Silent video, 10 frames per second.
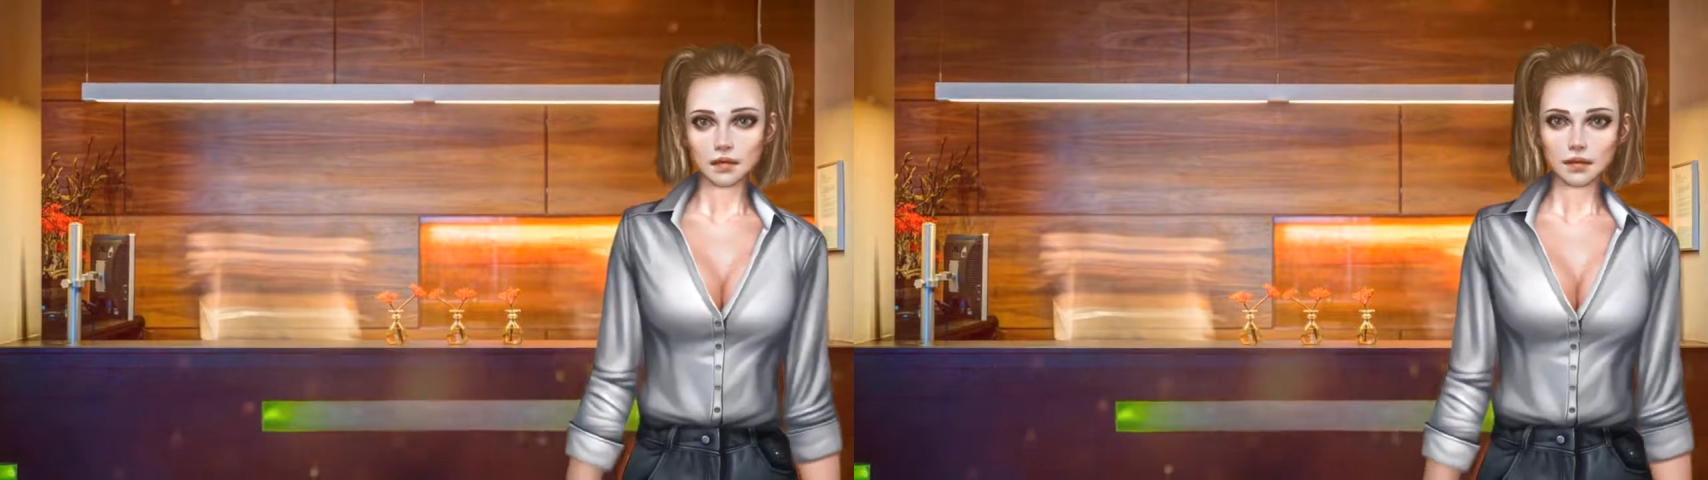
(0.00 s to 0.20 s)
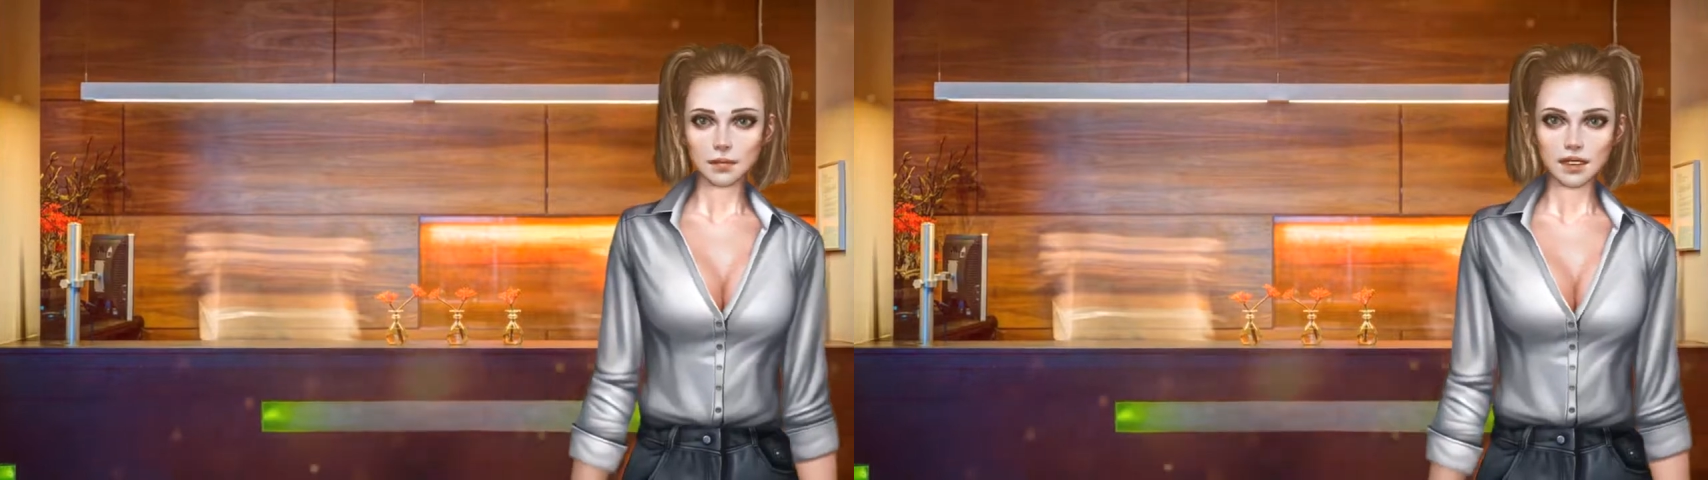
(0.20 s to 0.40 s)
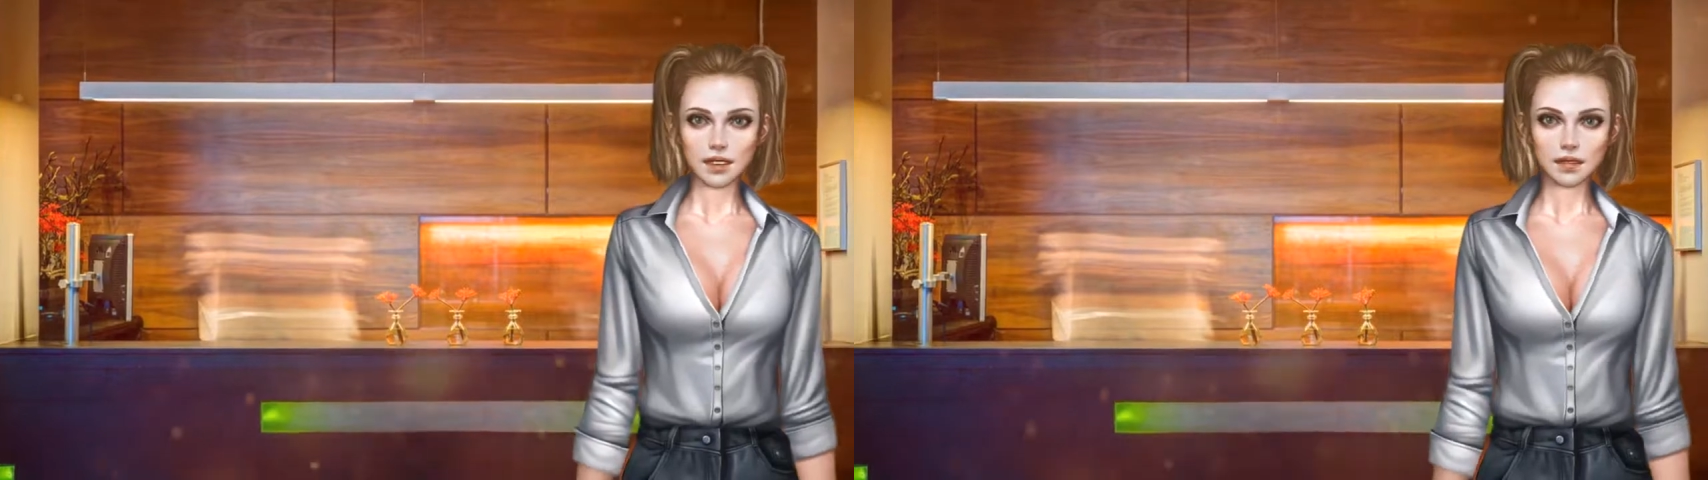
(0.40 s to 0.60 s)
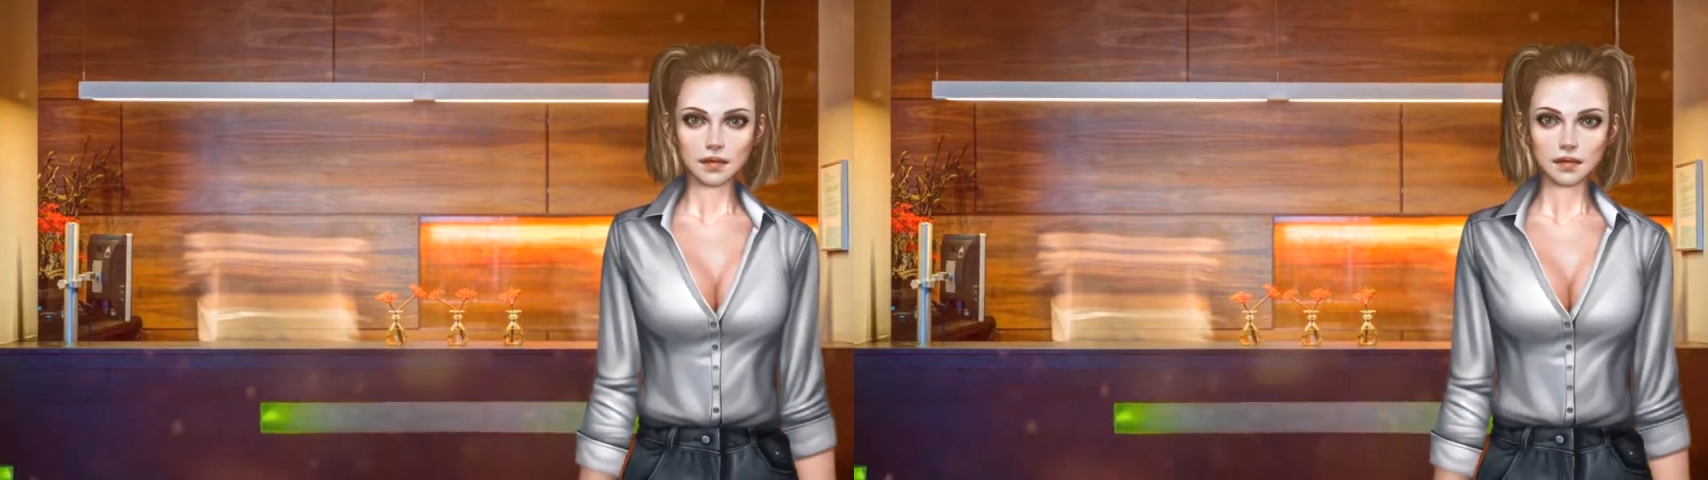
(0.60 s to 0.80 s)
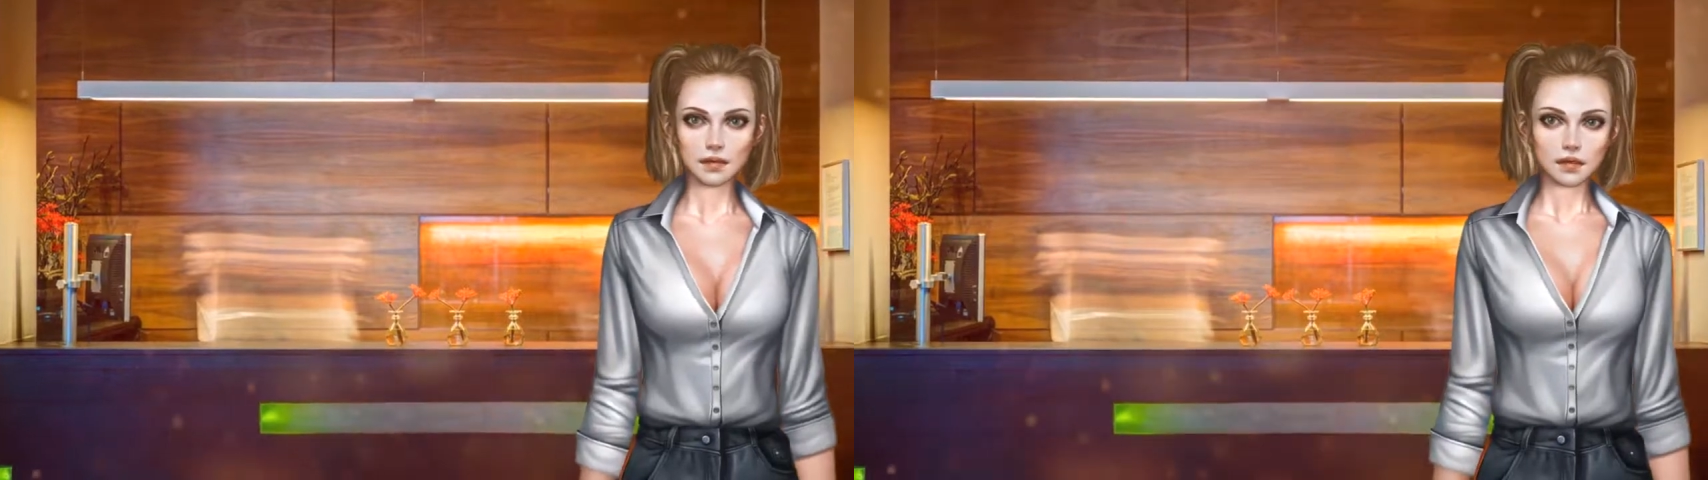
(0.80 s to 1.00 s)
Pure
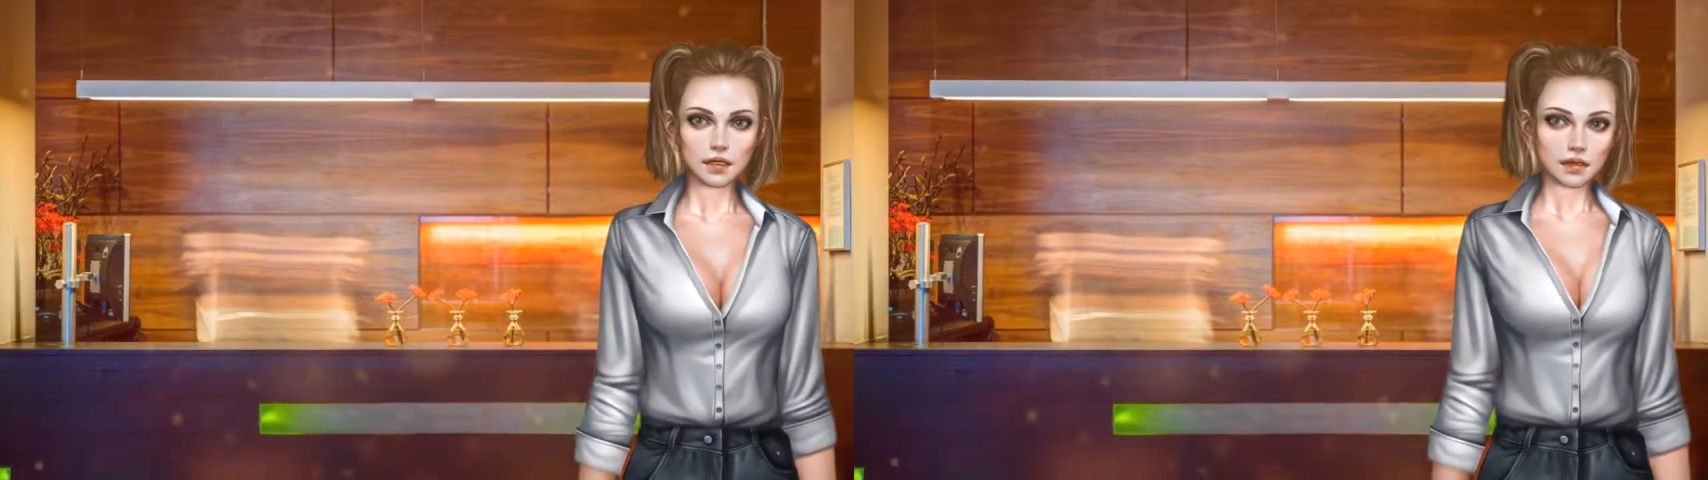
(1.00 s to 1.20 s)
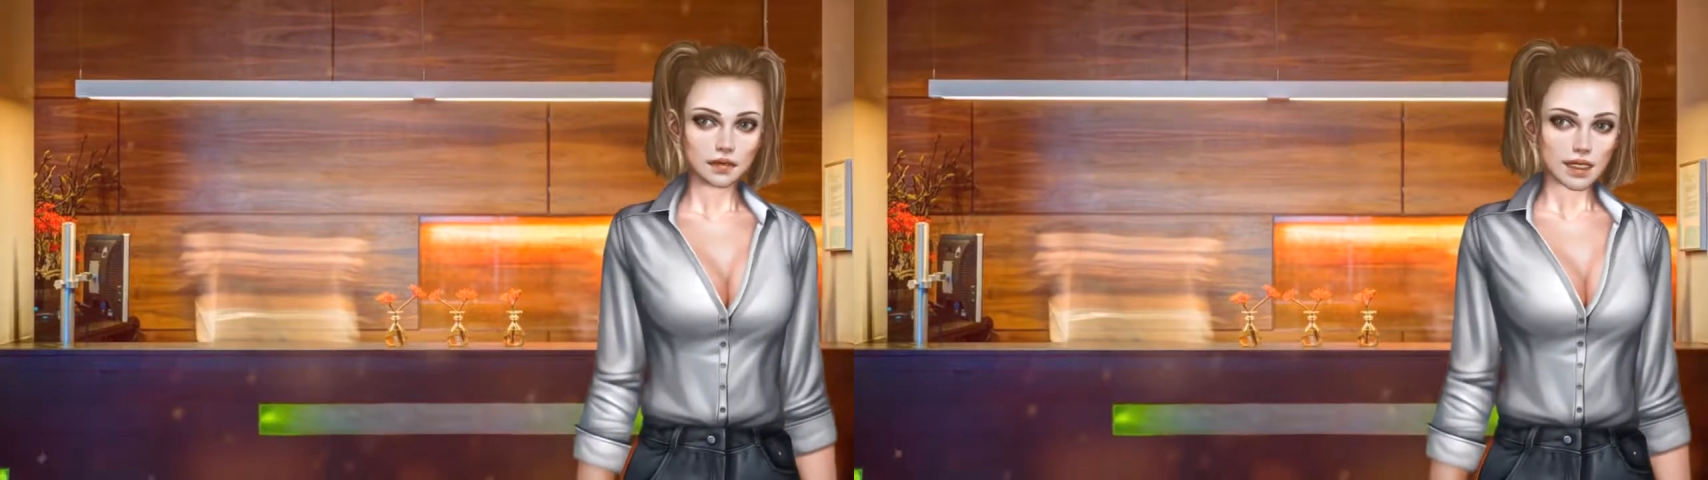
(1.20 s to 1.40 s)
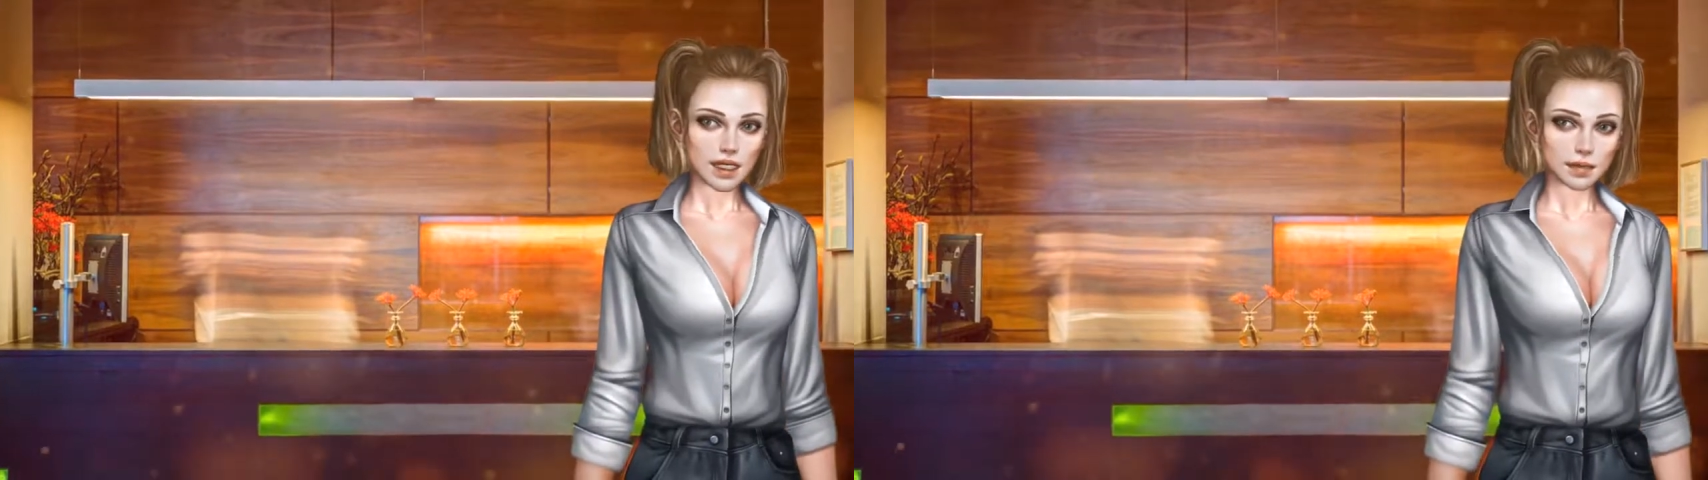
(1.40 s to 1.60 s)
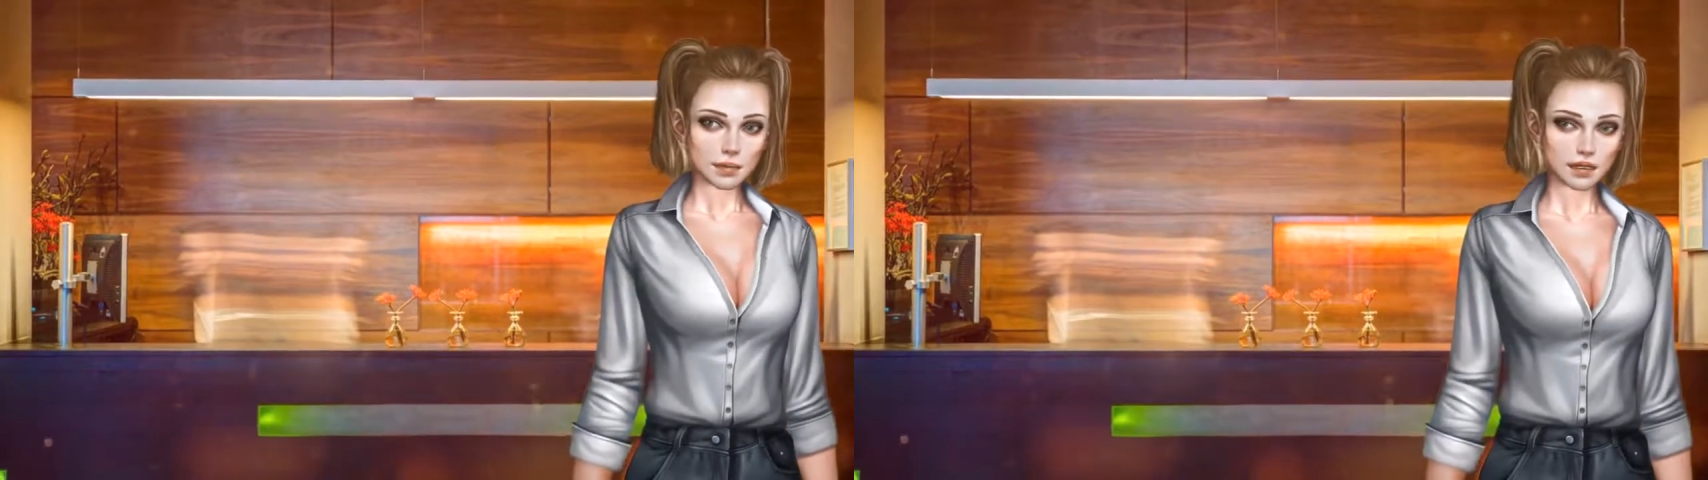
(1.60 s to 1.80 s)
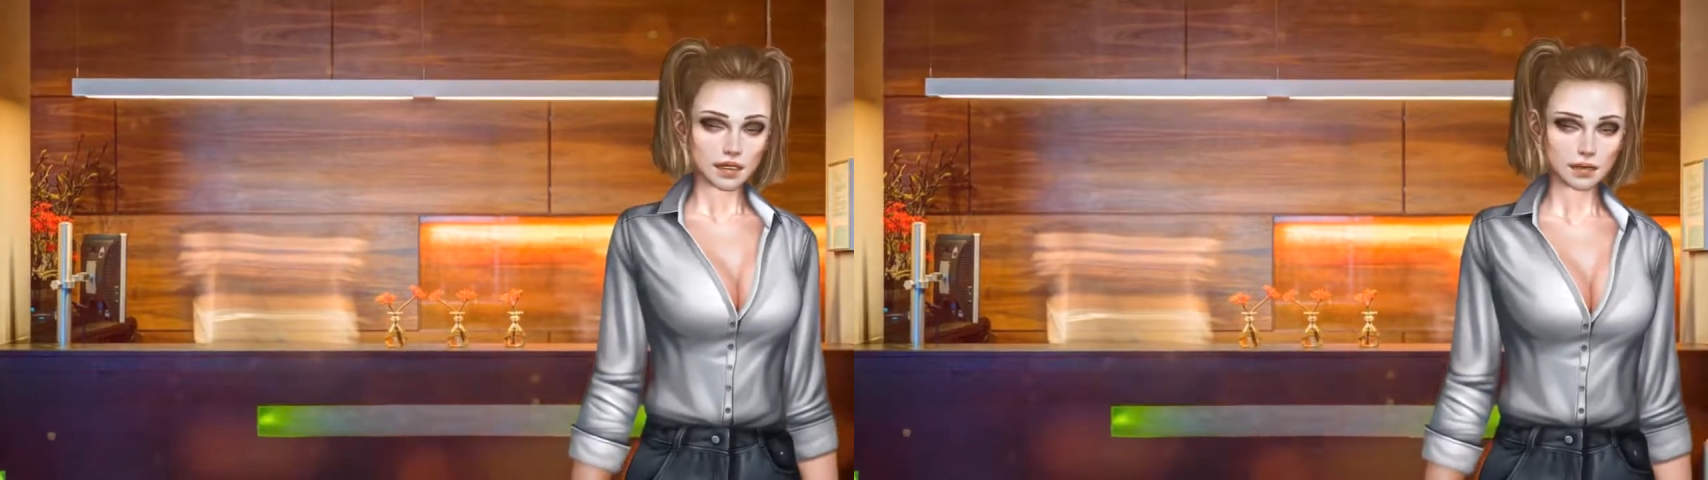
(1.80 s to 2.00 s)
Spa Beauty is a wellness and